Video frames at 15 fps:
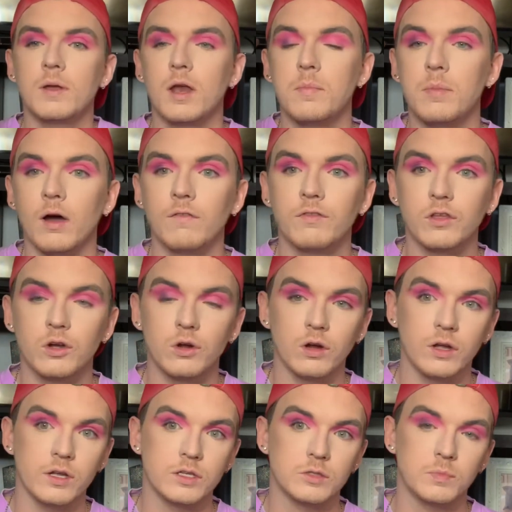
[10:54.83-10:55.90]
bit above the
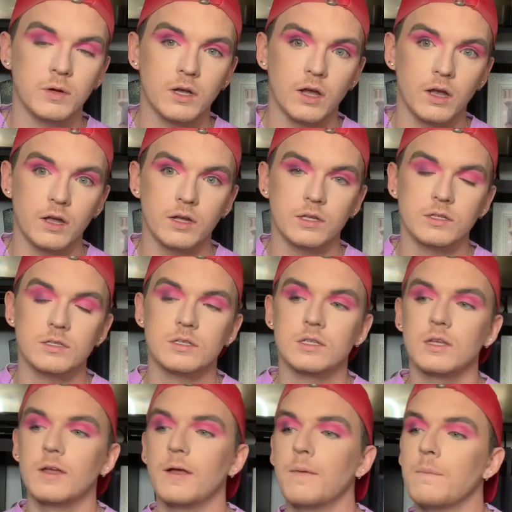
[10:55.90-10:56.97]
crease
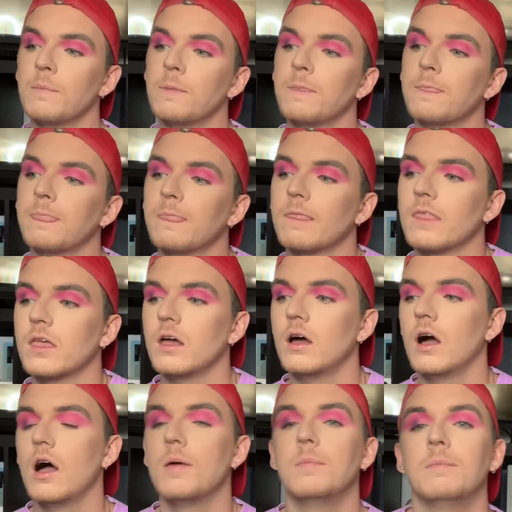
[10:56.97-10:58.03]
because
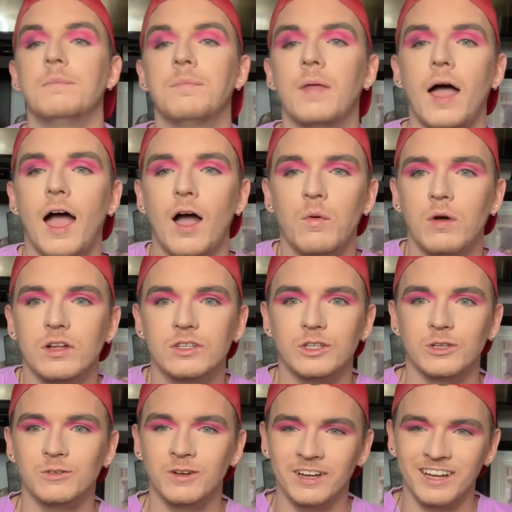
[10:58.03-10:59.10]
I want
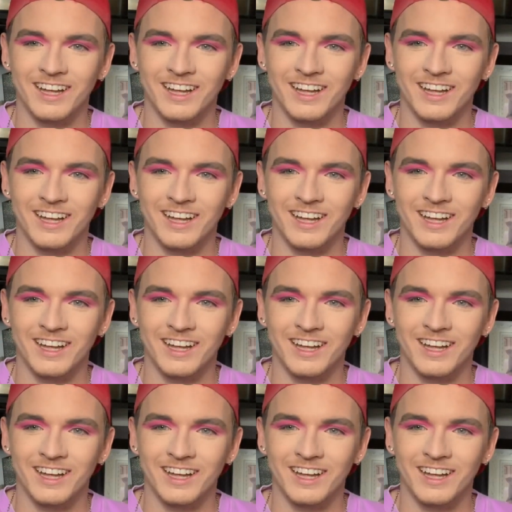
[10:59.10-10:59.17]
to.